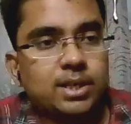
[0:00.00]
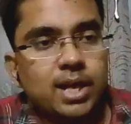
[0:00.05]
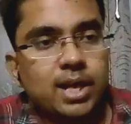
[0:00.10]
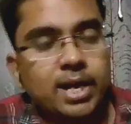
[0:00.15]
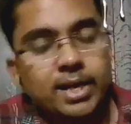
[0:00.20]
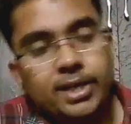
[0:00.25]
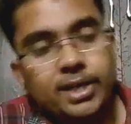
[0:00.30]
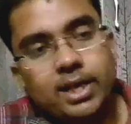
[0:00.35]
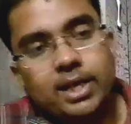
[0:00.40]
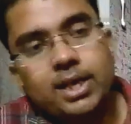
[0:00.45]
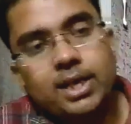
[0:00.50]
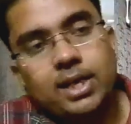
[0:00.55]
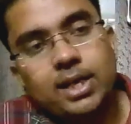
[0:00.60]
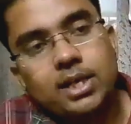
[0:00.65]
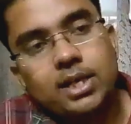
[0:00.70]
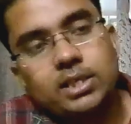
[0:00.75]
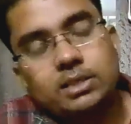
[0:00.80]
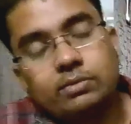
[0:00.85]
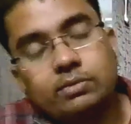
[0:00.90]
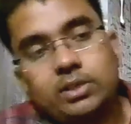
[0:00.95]
18
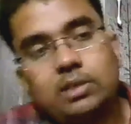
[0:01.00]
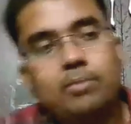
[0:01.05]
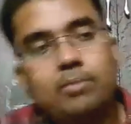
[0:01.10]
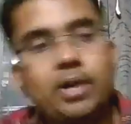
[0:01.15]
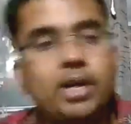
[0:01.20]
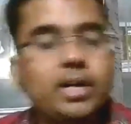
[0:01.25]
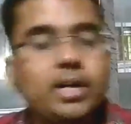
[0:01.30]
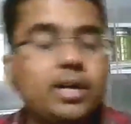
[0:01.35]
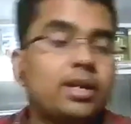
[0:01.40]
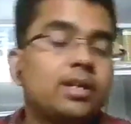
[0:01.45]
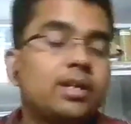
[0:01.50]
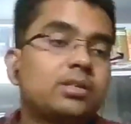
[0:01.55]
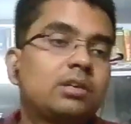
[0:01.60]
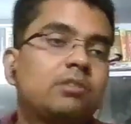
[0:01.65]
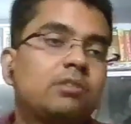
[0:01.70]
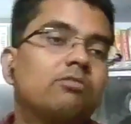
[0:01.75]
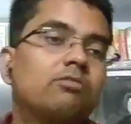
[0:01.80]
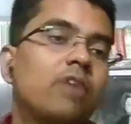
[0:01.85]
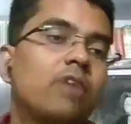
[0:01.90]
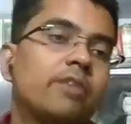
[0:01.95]
deals with the maintenance of
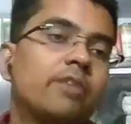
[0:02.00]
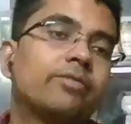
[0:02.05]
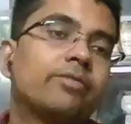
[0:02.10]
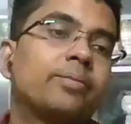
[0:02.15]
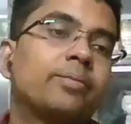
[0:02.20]
wife.